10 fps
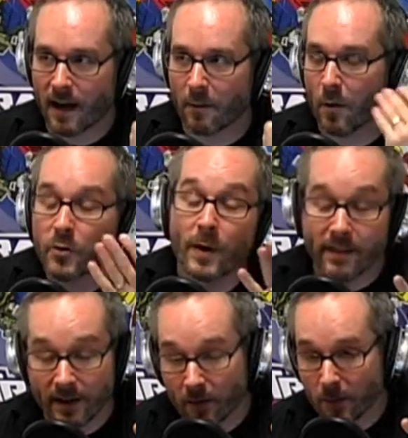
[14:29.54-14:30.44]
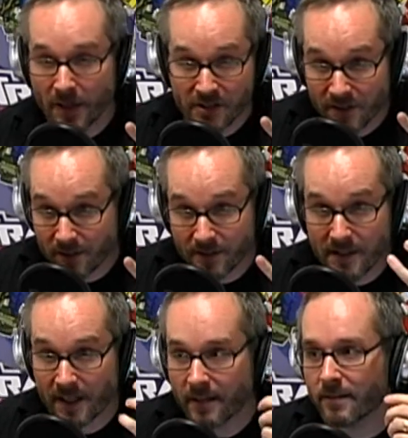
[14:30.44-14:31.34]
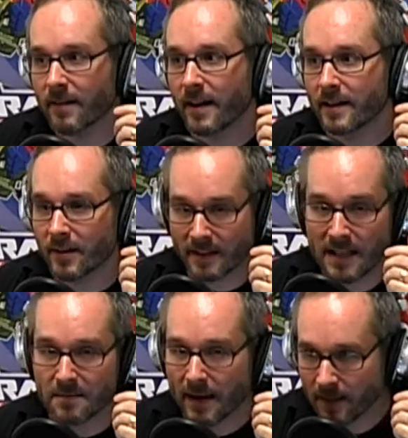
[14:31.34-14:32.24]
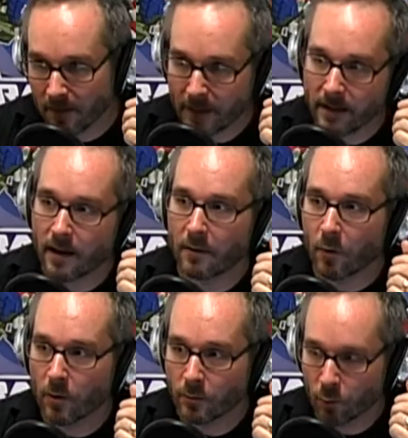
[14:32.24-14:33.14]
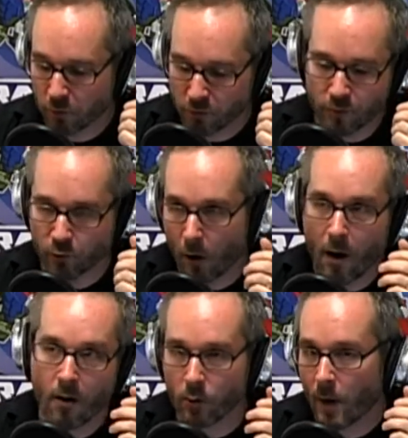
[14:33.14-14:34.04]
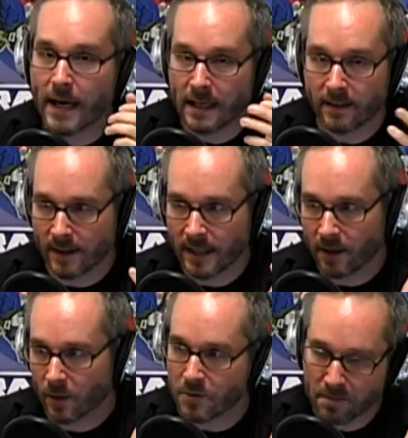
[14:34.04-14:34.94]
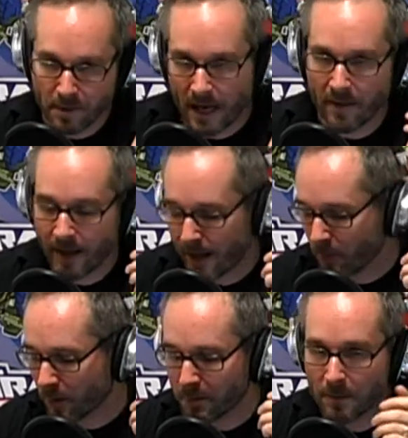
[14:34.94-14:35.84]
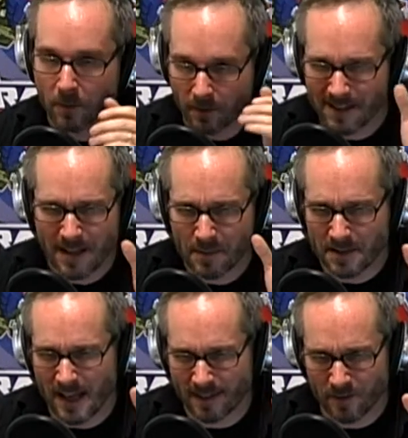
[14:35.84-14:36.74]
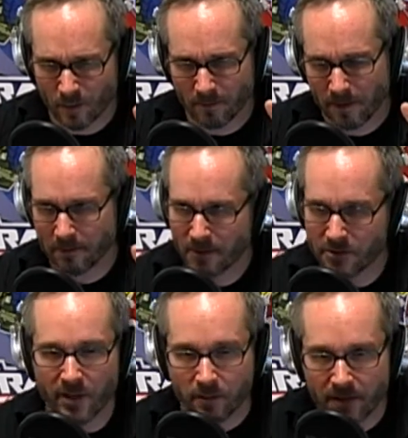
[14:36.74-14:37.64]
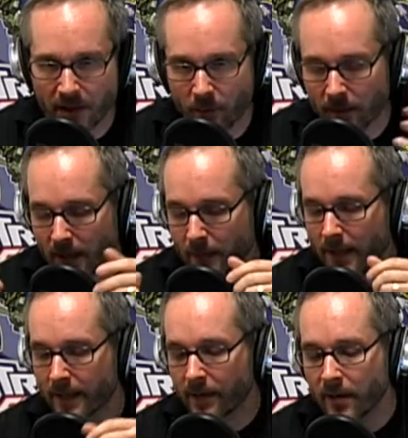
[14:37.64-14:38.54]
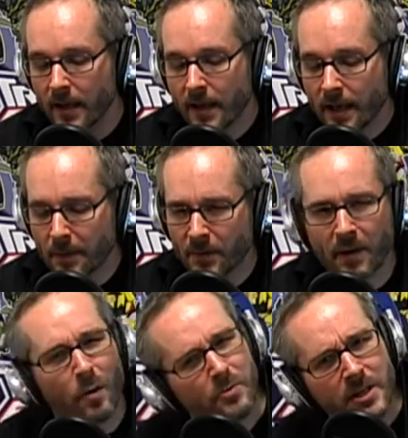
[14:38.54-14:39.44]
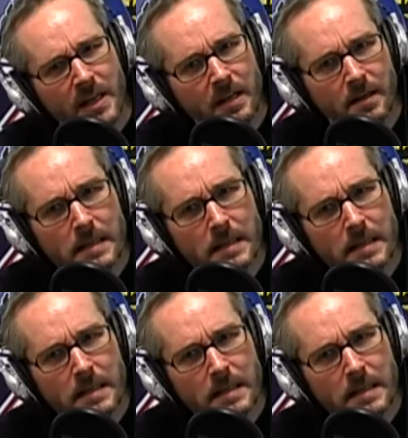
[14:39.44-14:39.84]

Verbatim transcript: won't do anything over PG-13, right? It's like, that's my limit. I won't draw or write anything that goes beyond that. What people accept is that sort of like a general sense what that rating is. And people say, oh, gee,